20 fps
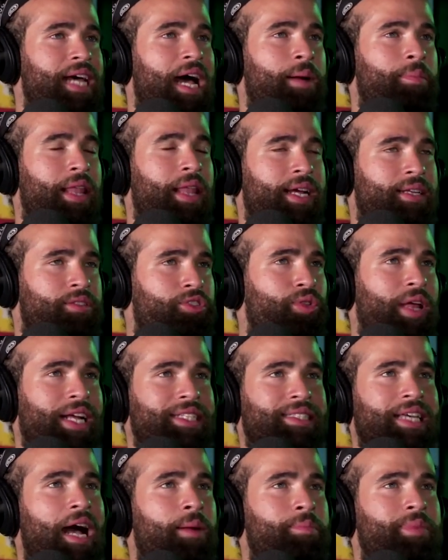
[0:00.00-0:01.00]
like do like
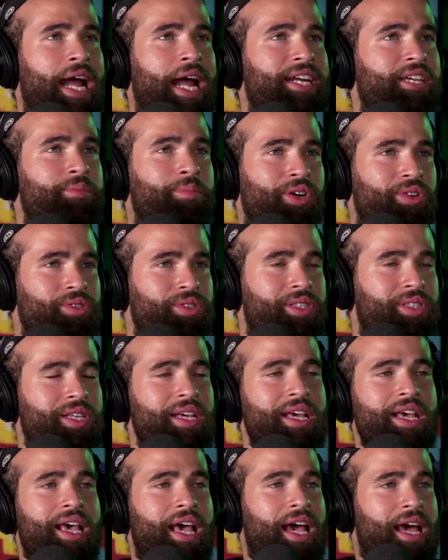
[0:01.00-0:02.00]
top 90 posts
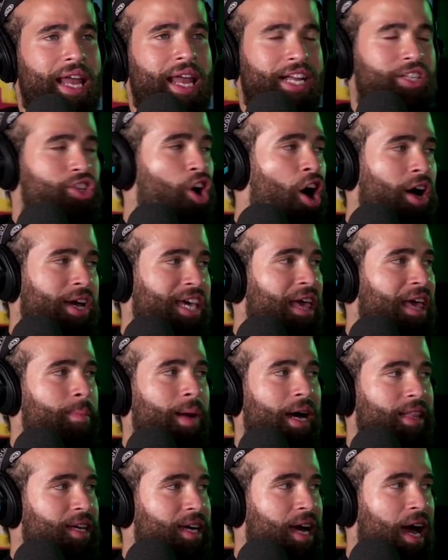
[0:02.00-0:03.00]
and like talking
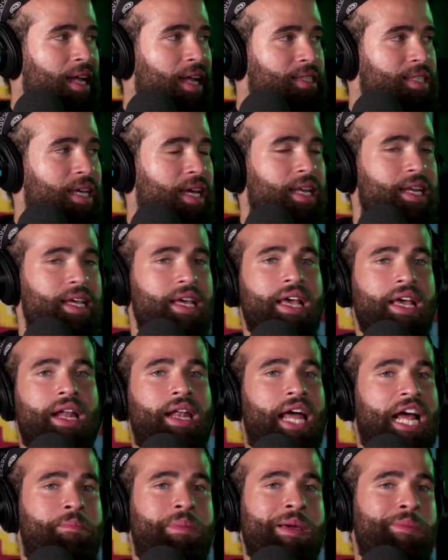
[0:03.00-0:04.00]
about the content.
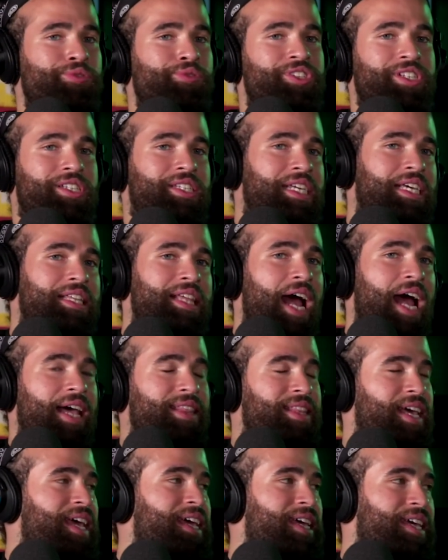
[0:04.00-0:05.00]
Like people just see that and
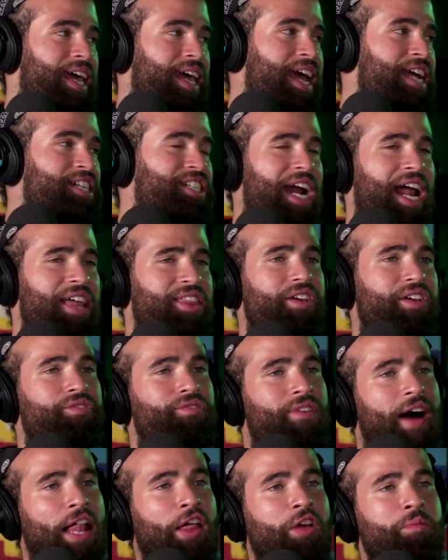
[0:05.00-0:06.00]
they engage. And I think
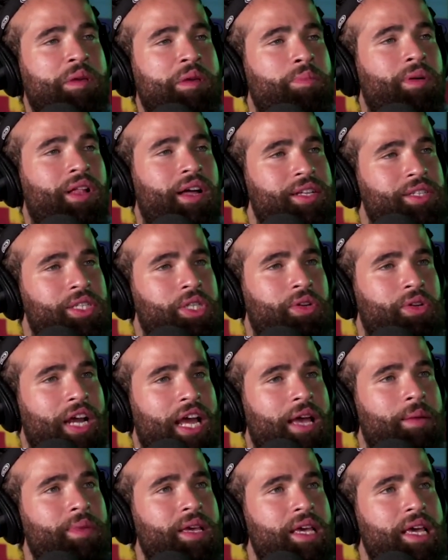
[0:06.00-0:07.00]
following people on
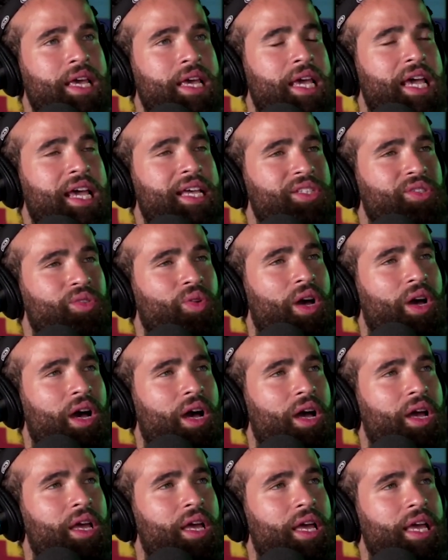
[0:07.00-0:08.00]
Instagram is
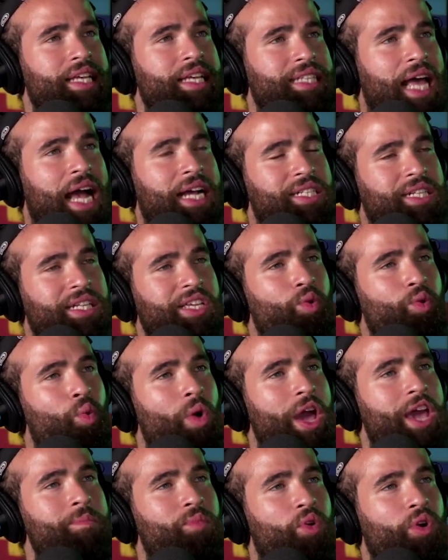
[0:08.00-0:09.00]
actually
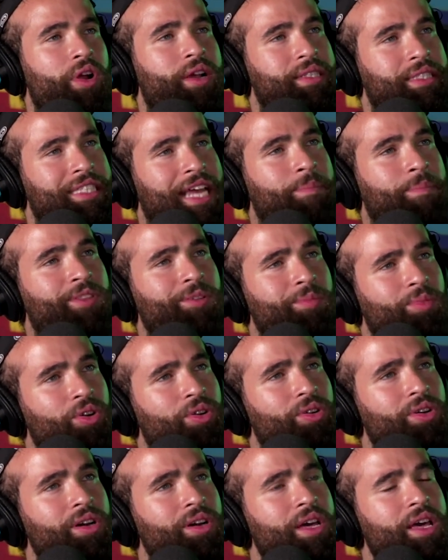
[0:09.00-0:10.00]
way more
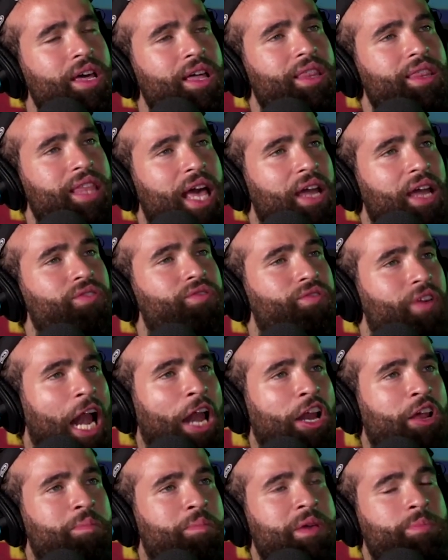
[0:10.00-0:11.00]
acceptable than
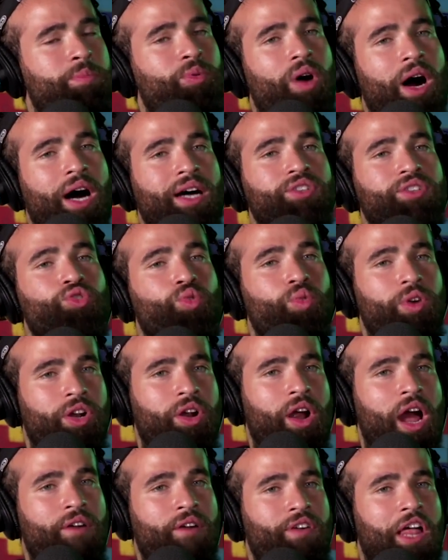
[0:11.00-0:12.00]
following people on Twitter.
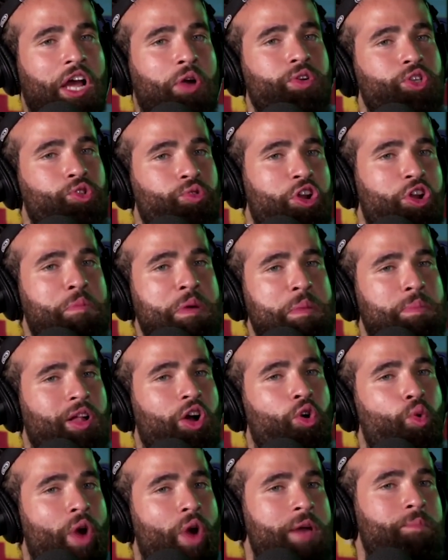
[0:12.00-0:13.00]
I feel like with Twitter, people
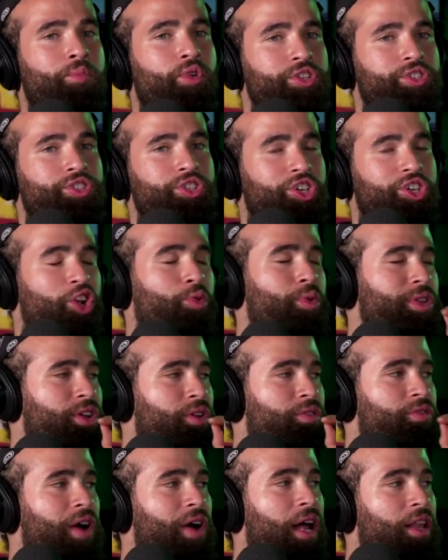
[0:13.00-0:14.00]
are way more secure with their
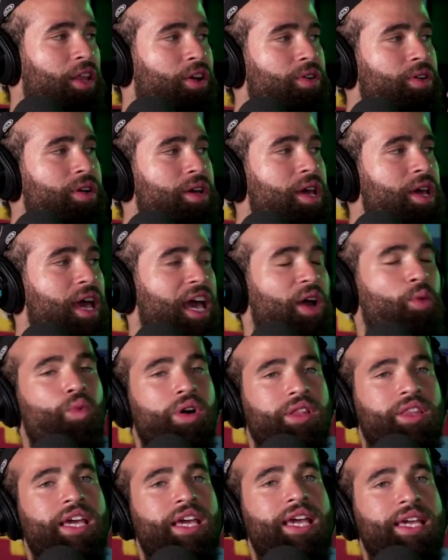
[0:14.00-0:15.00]
follow and
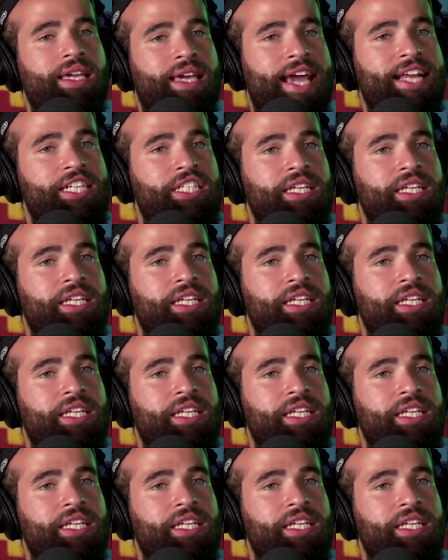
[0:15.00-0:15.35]
what they engage